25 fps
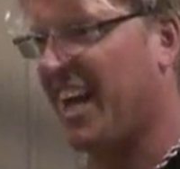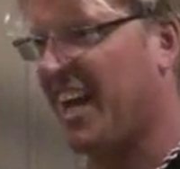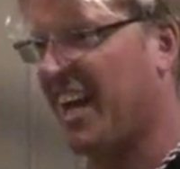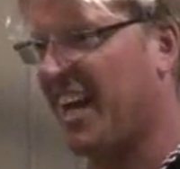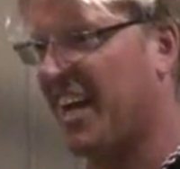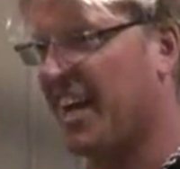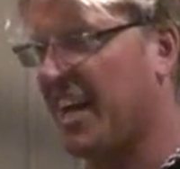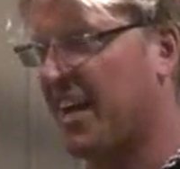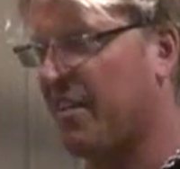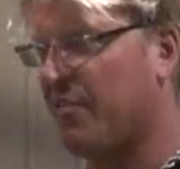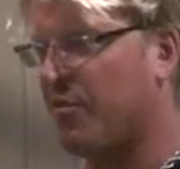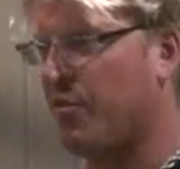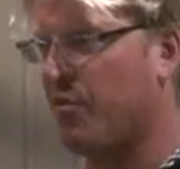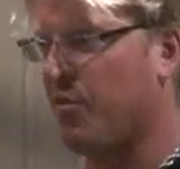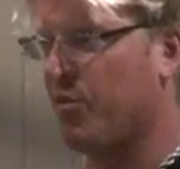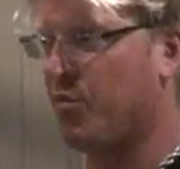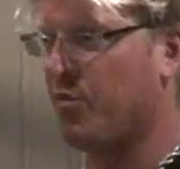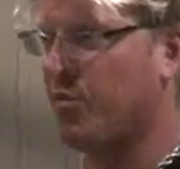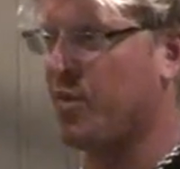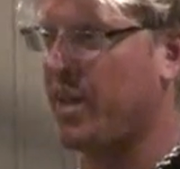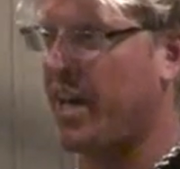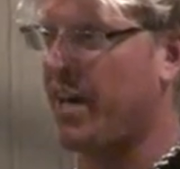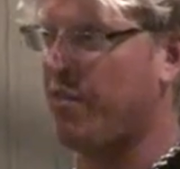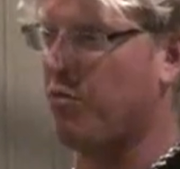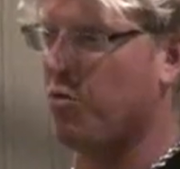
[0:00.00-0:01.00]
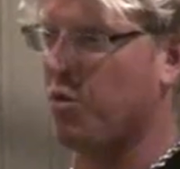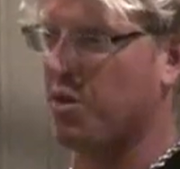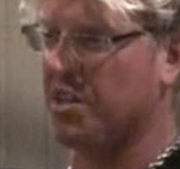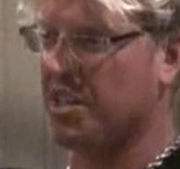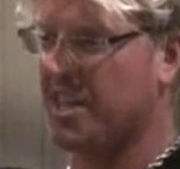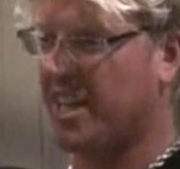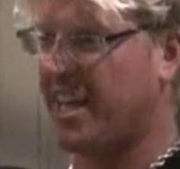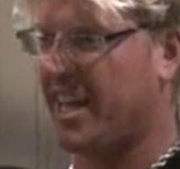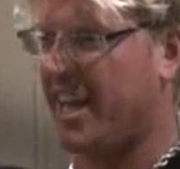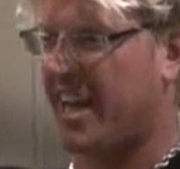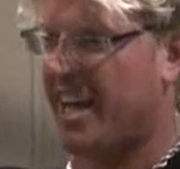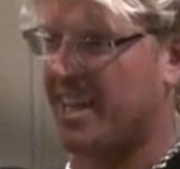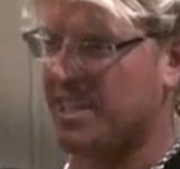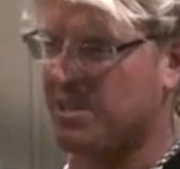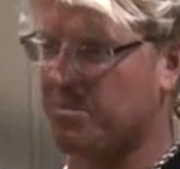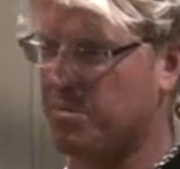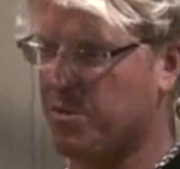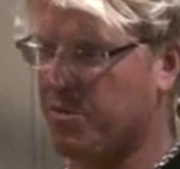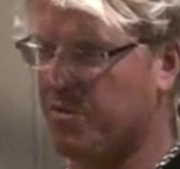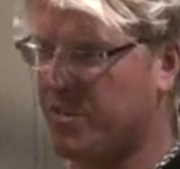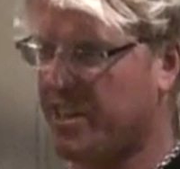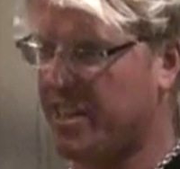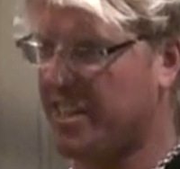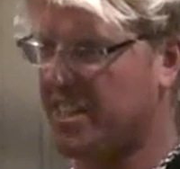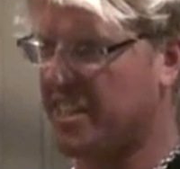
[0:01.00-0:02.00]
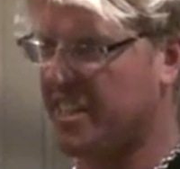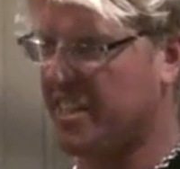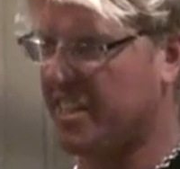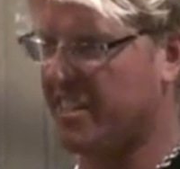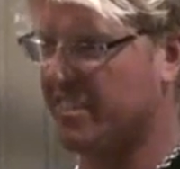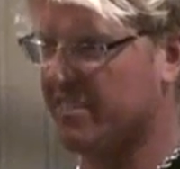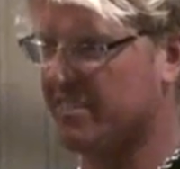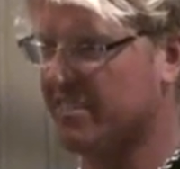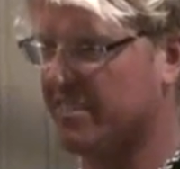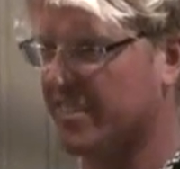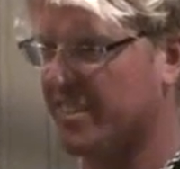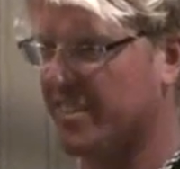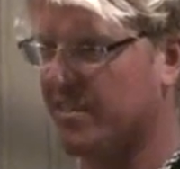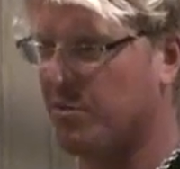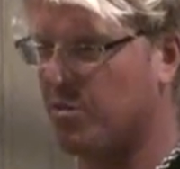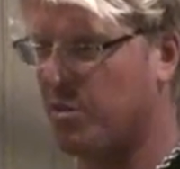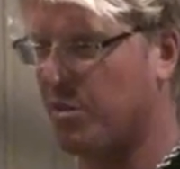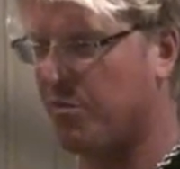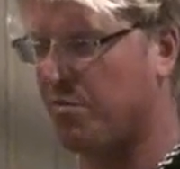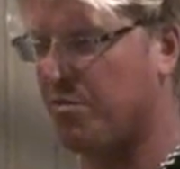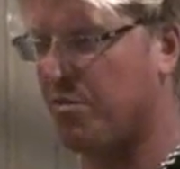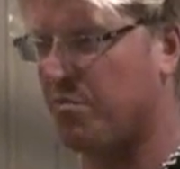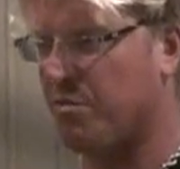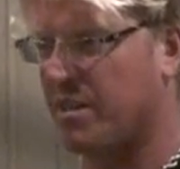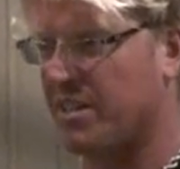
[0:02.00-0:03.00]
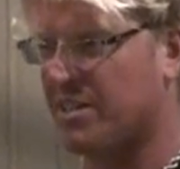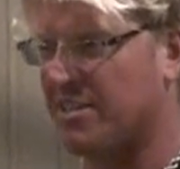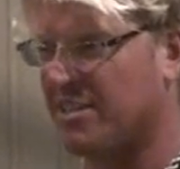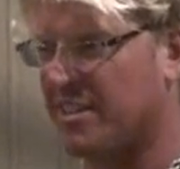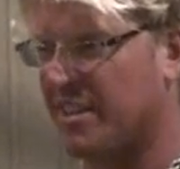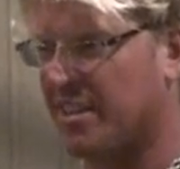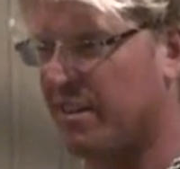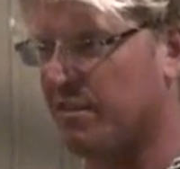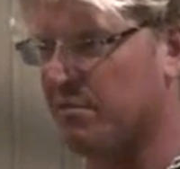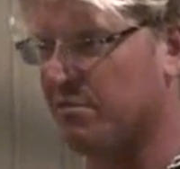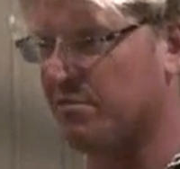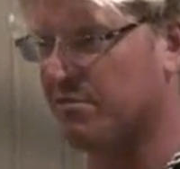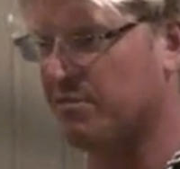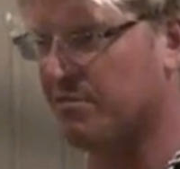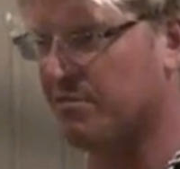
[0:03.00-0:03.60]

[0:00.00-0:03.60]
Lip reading: And I gave one to Casper Van Dien, one for myself,